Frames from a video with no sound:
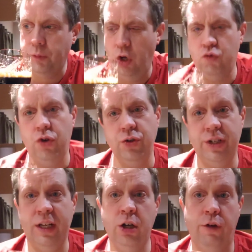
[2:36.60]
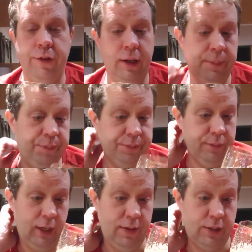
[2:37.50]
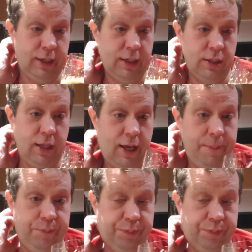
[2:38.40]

Got roasted coffee in the taste there.